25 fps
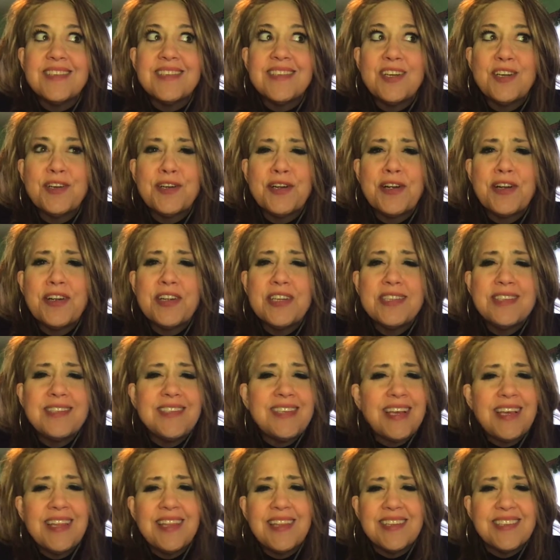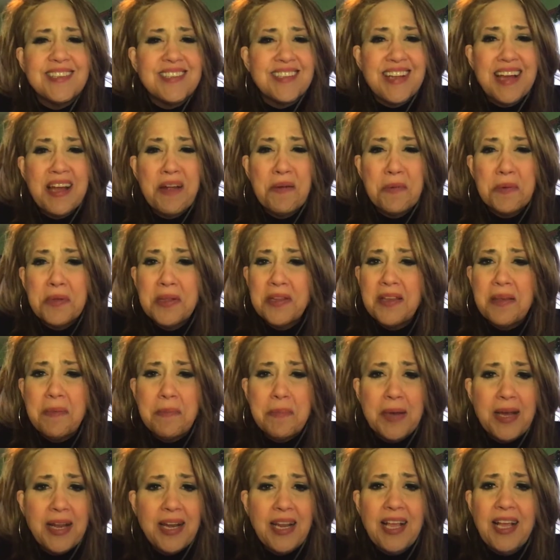currency that's not really
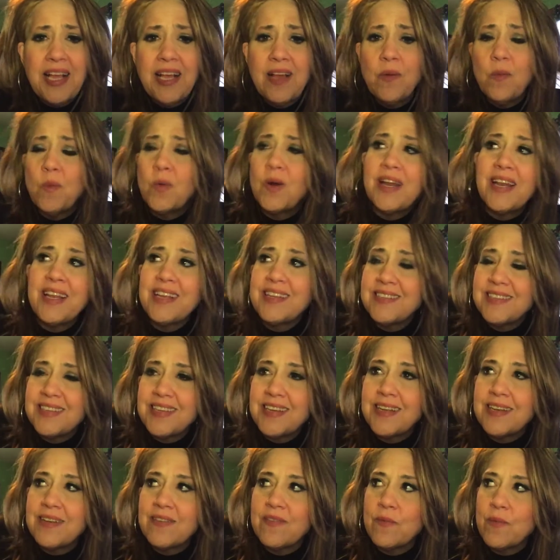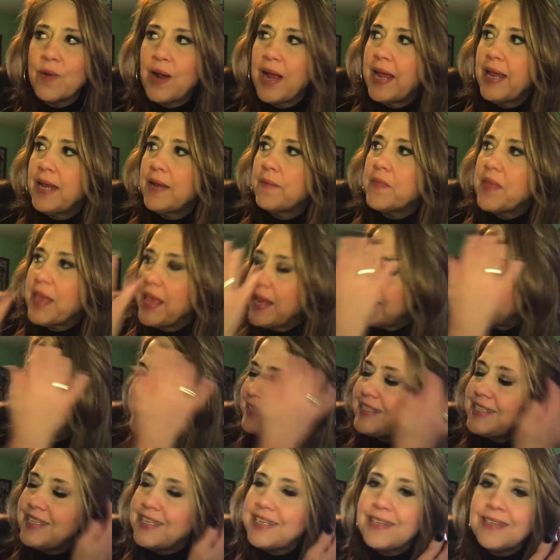money. What is it, right? And
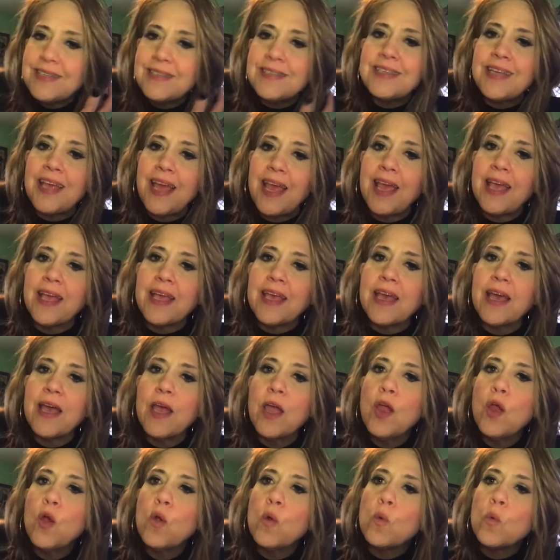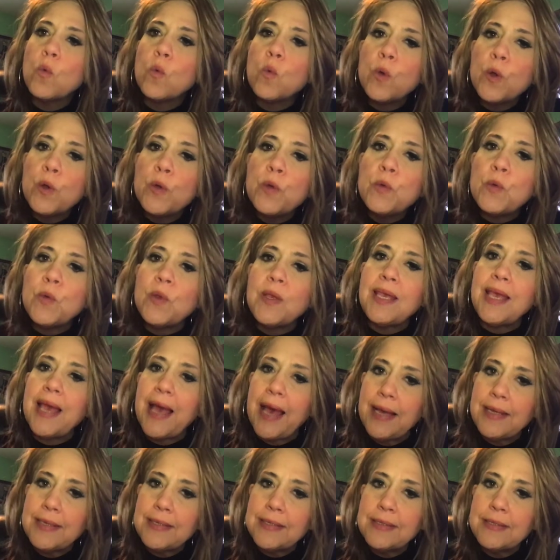it didn't take root
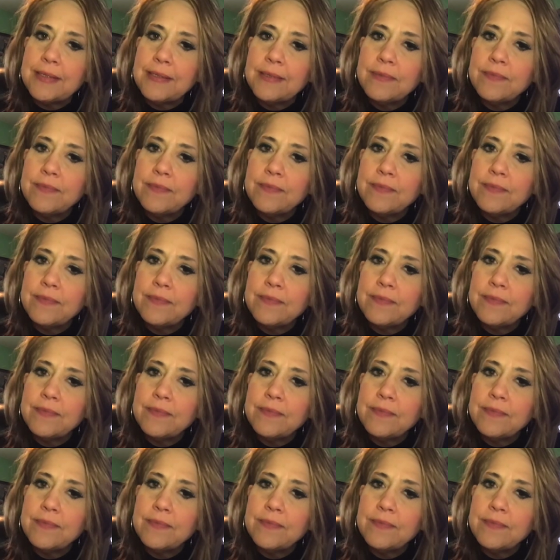yet.